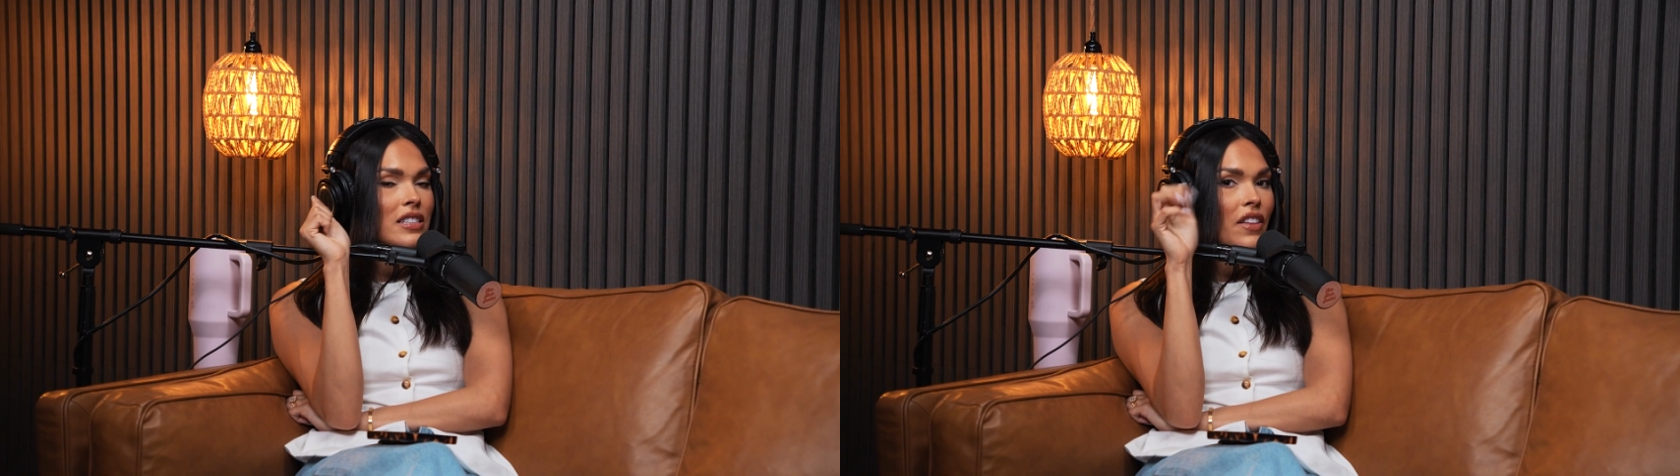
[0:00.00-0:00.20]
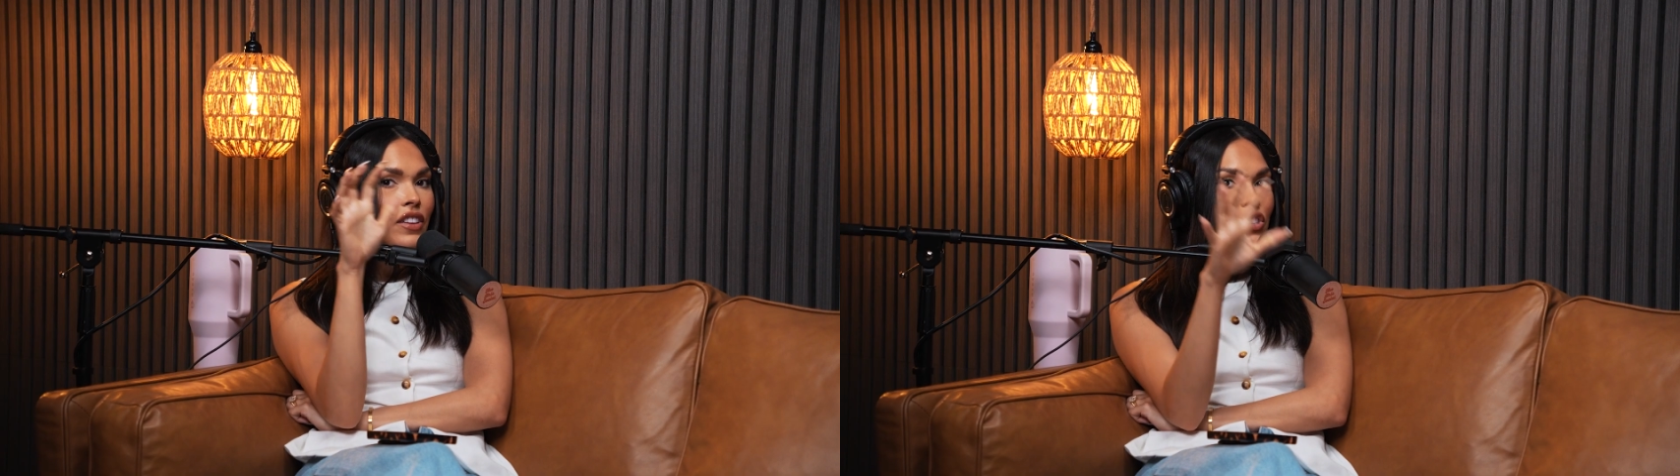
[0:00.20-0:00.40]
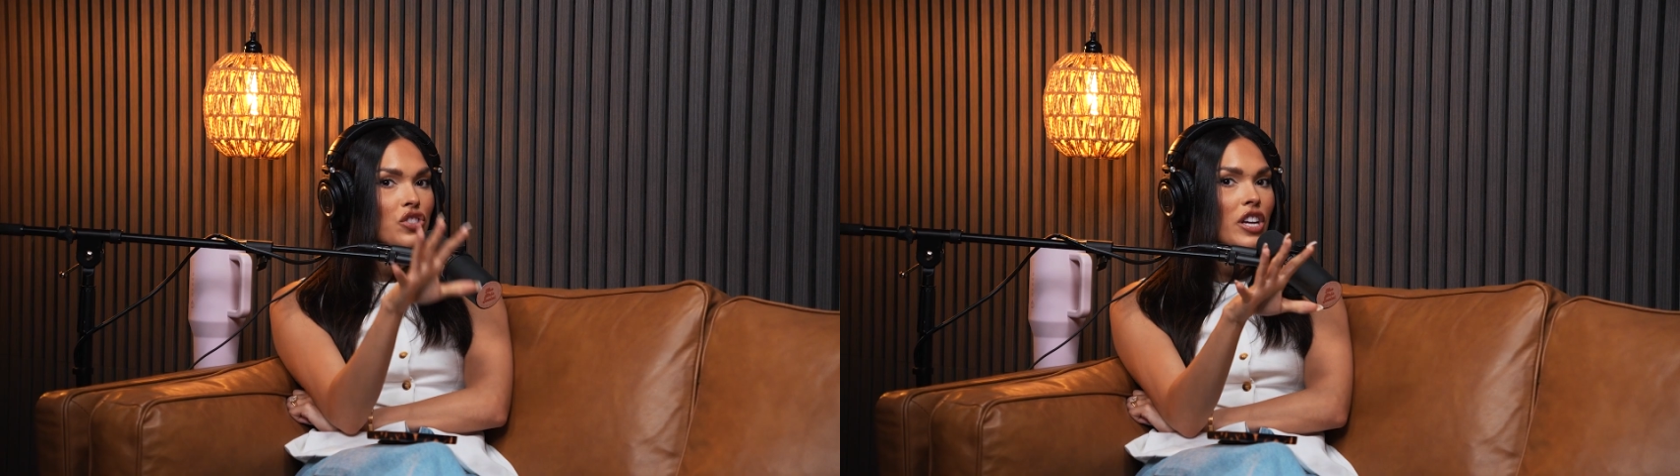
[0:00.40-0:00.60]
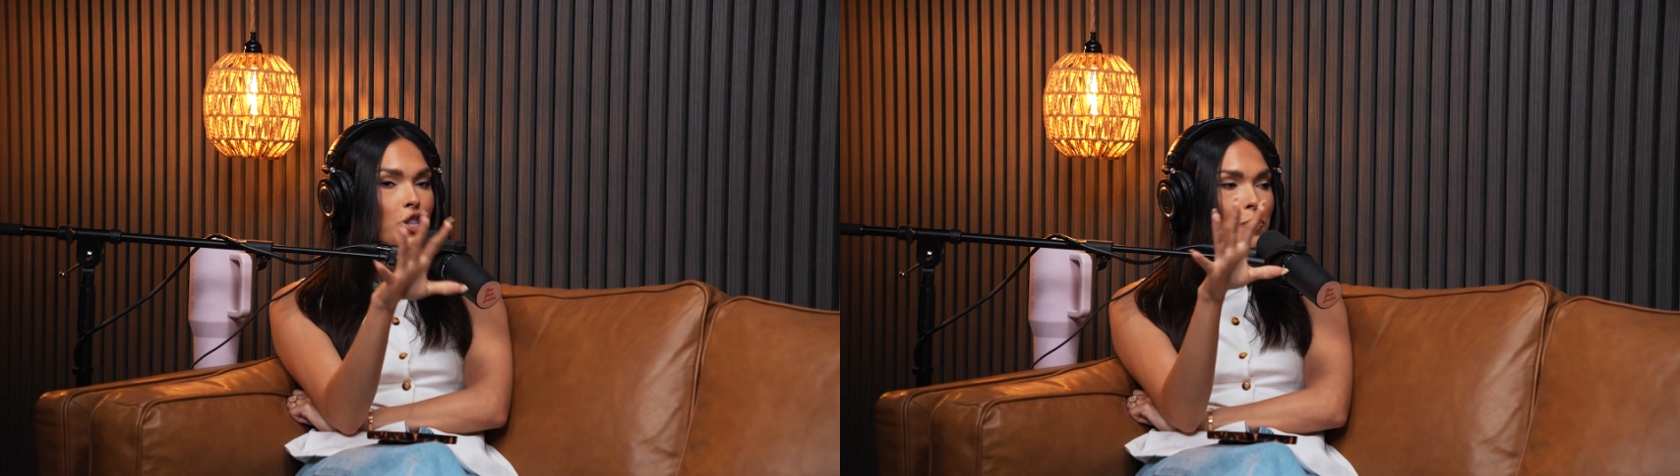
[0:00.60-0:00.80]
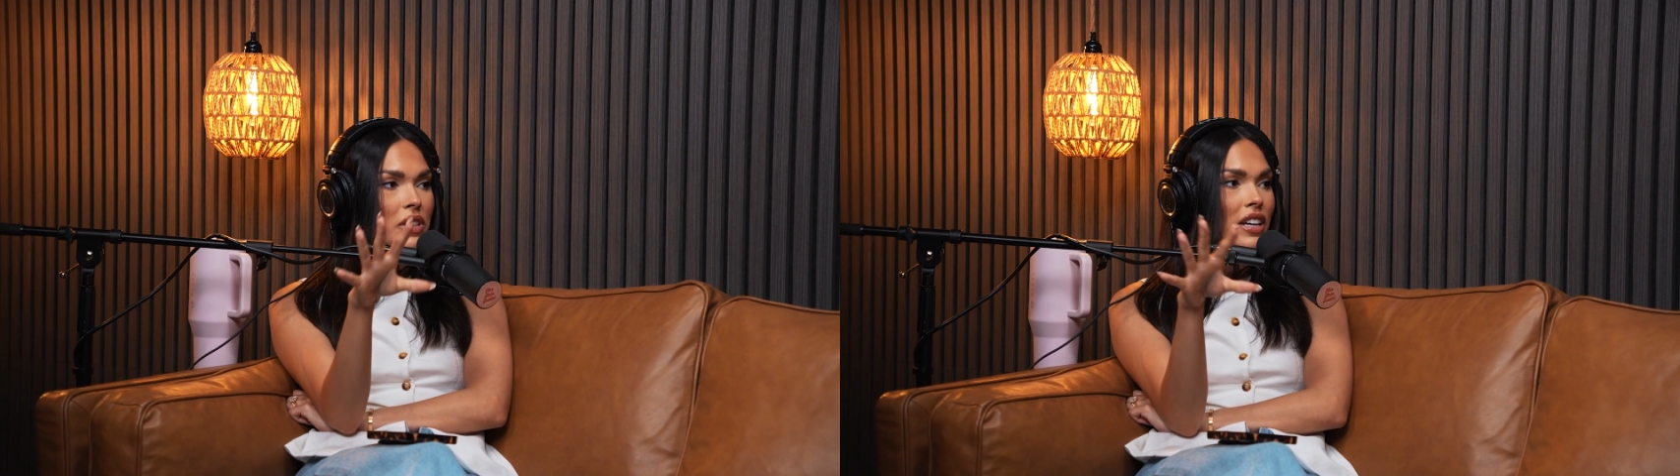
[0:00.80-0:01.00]
nothing's
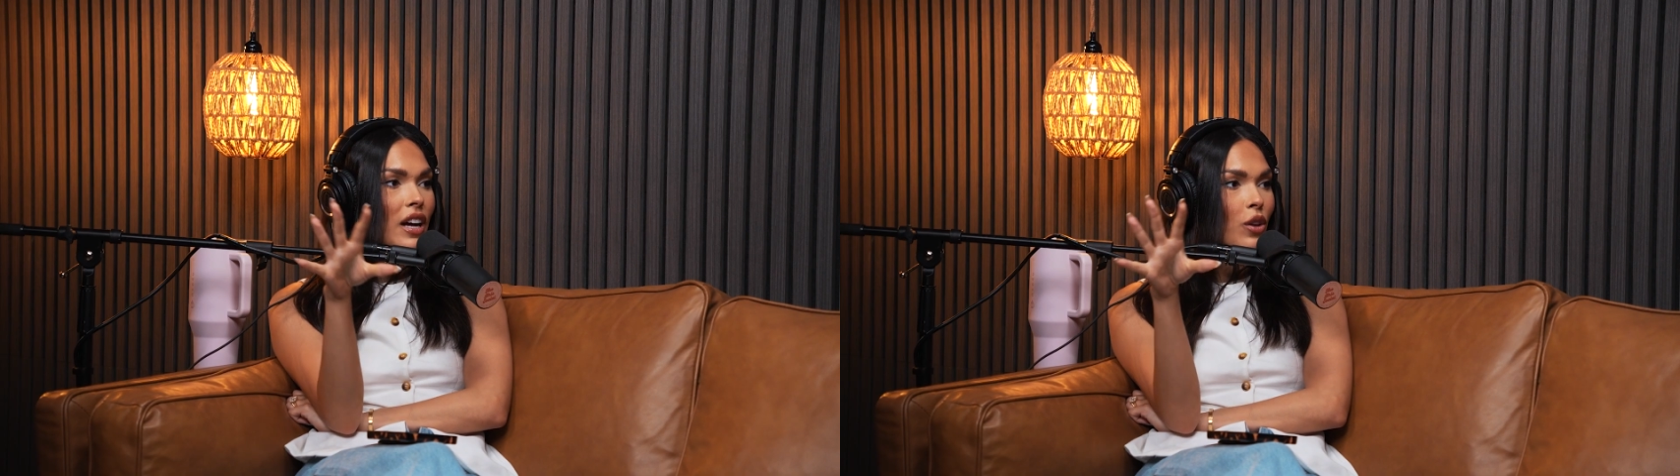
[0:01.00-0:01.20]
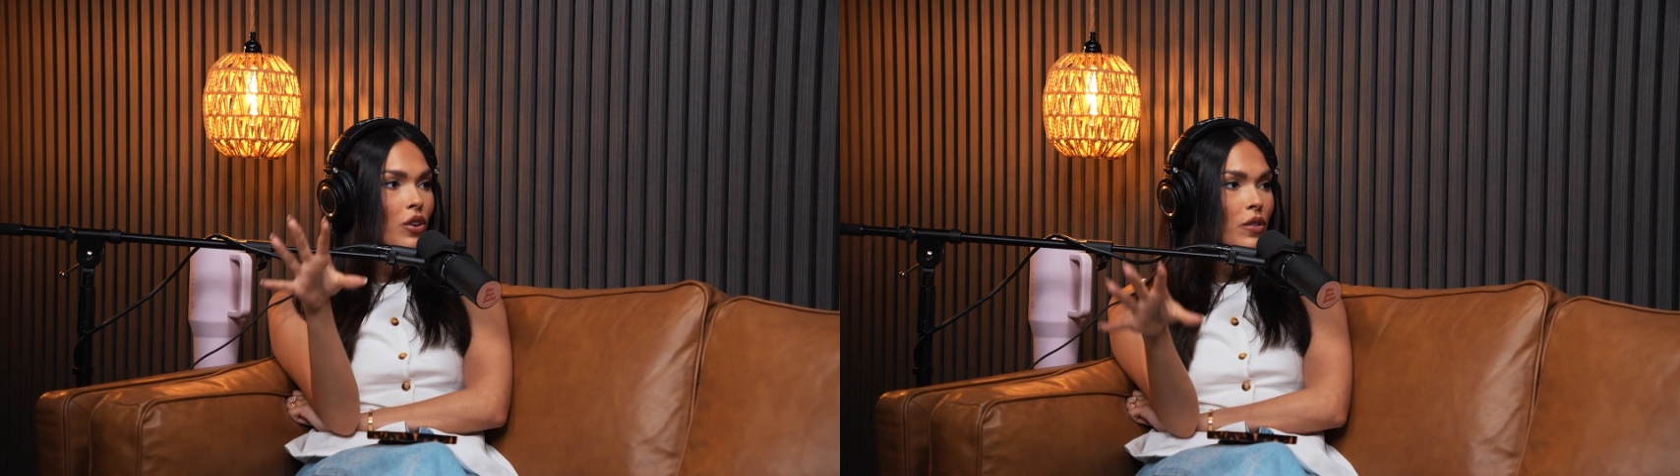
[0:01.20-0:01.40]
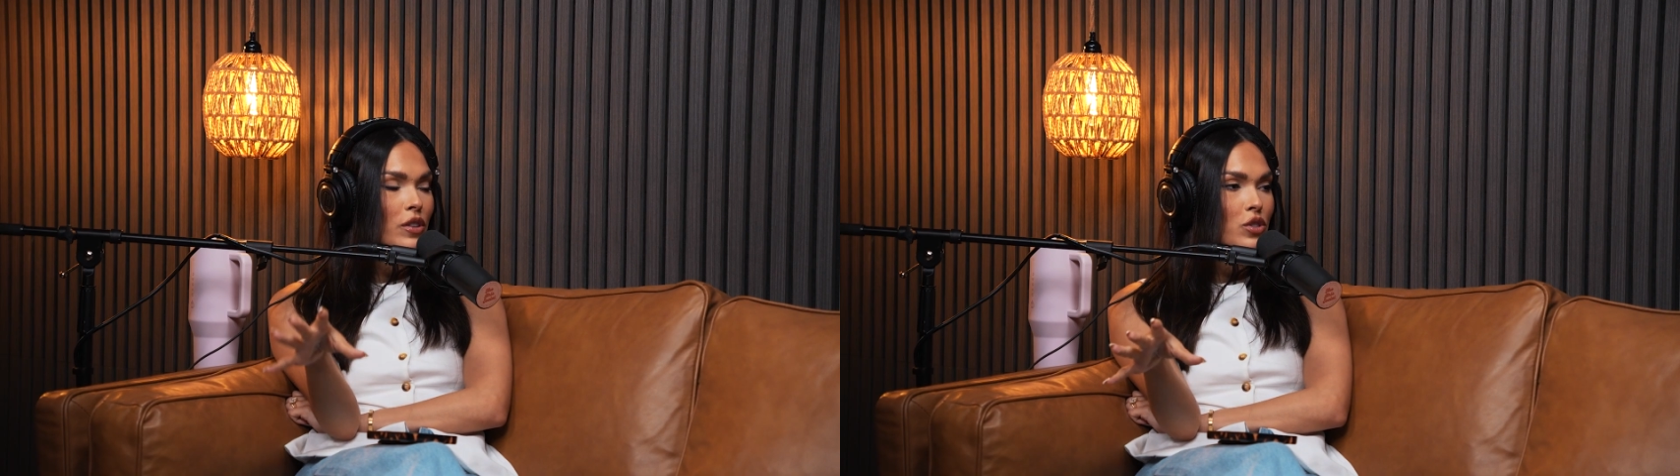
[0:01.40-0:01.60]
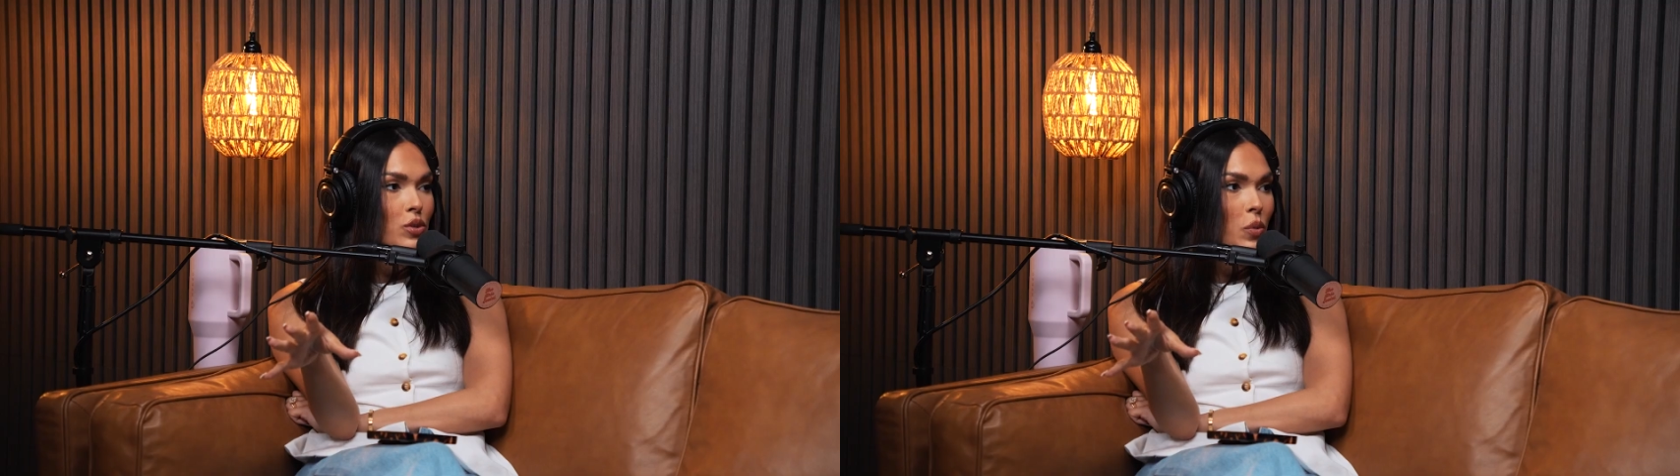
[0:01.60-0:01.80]
changed but the color that she's